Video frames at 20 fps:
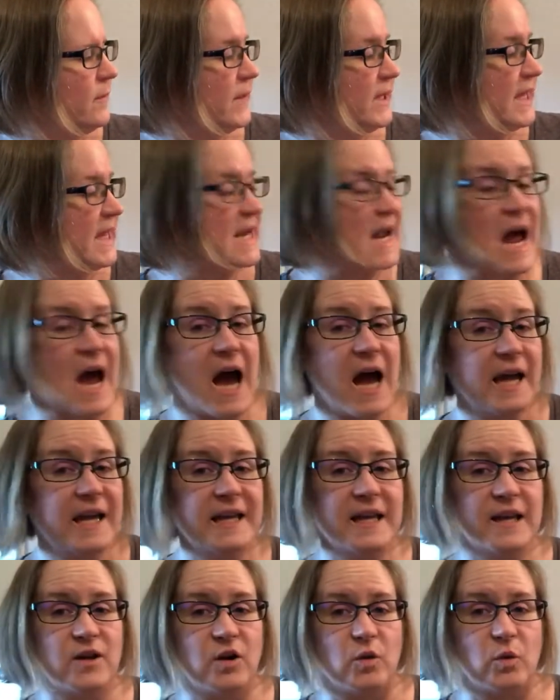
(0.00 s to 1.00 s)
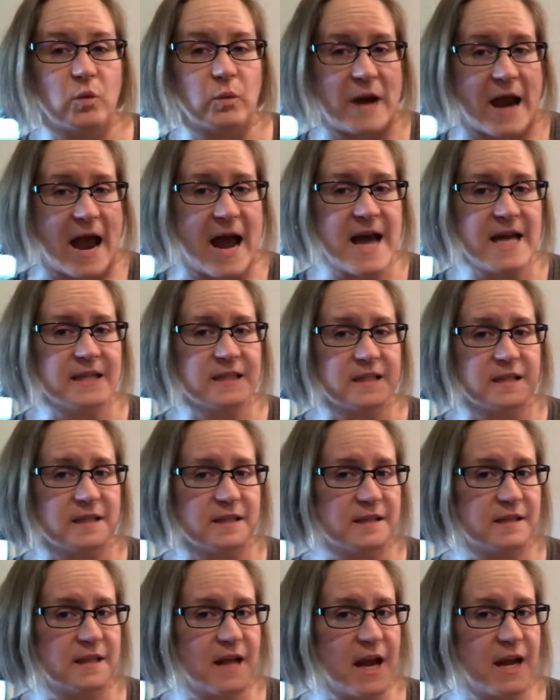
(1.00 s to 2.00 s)
Can I get a rat?
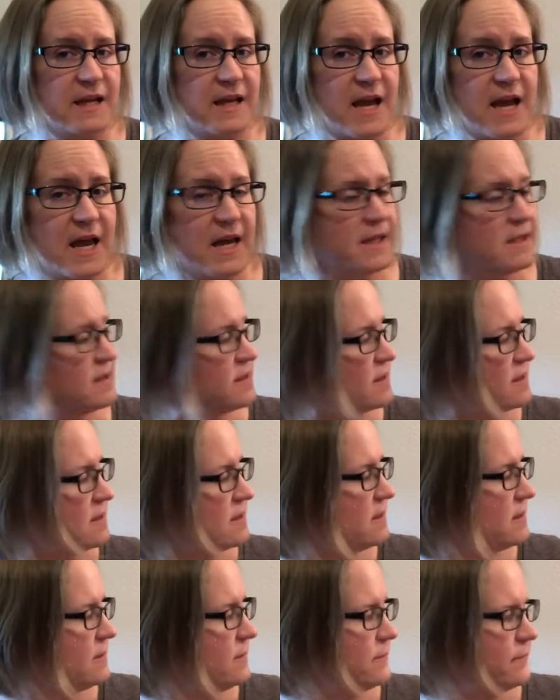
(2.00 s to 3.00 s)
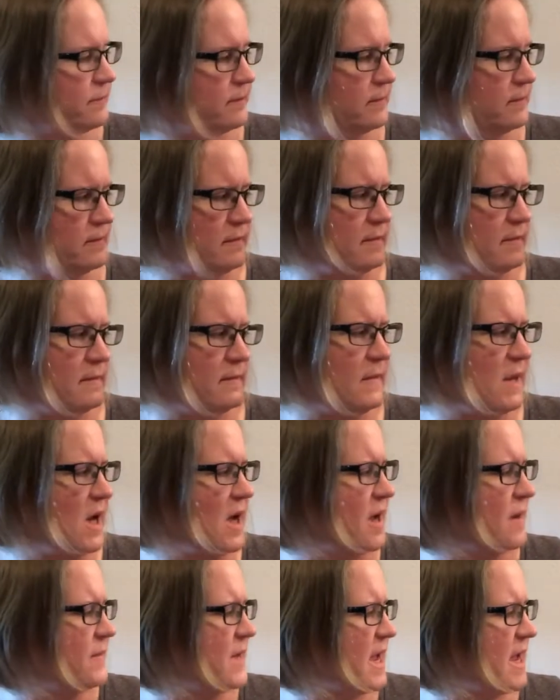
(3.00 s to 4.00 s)
Zack asks.
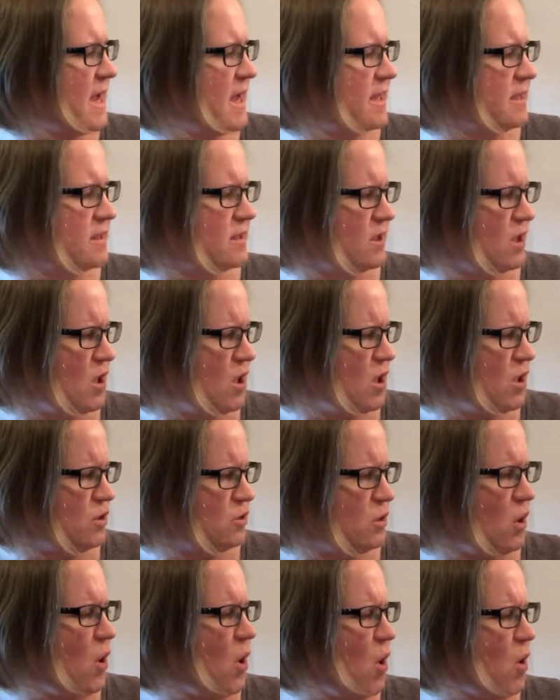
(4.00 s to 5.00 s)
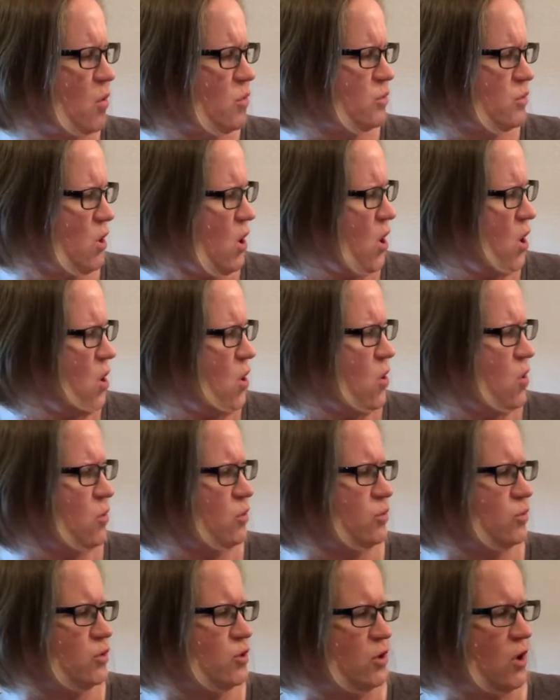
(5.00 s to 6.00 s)
Mom adds, no,
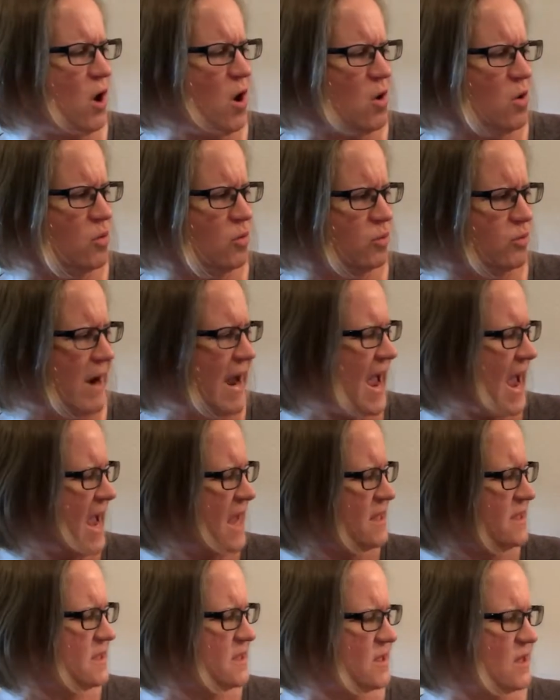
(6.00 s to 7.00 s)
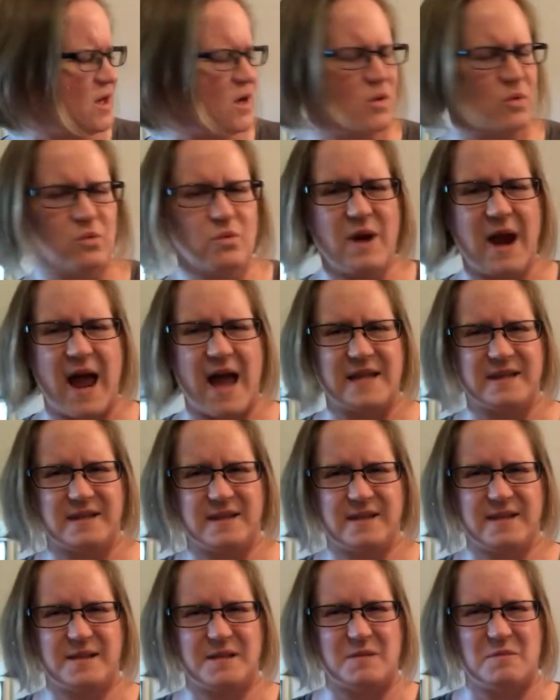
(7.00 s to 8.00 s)
no, no rats. Rats
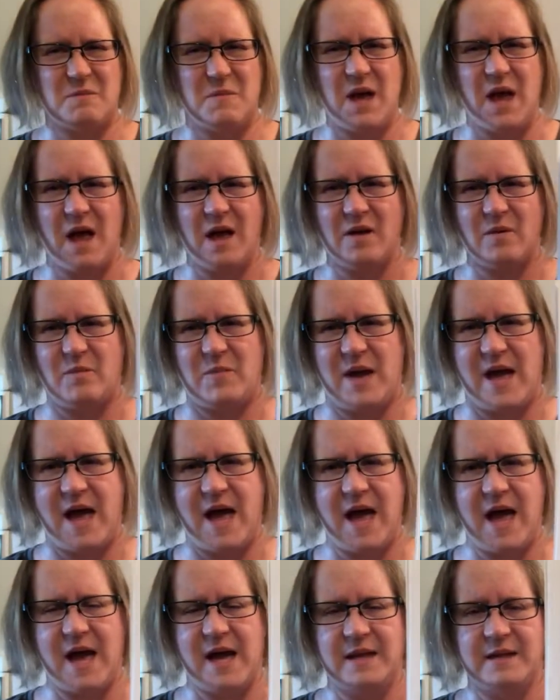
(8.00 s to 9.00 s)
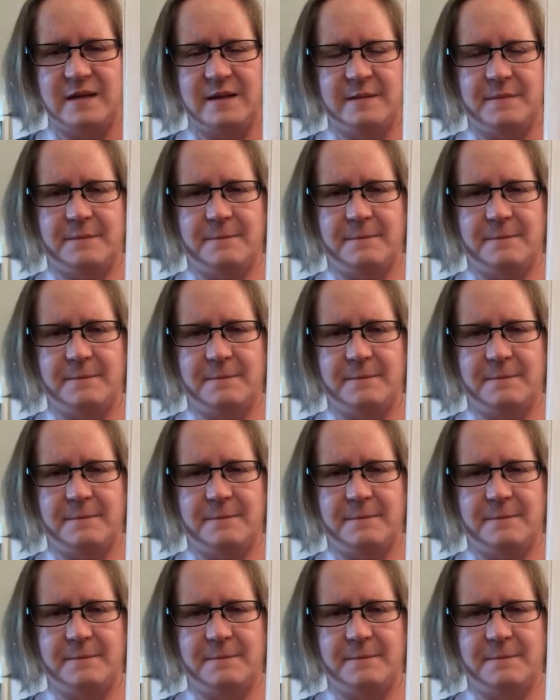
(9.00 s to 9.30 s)
smell bad.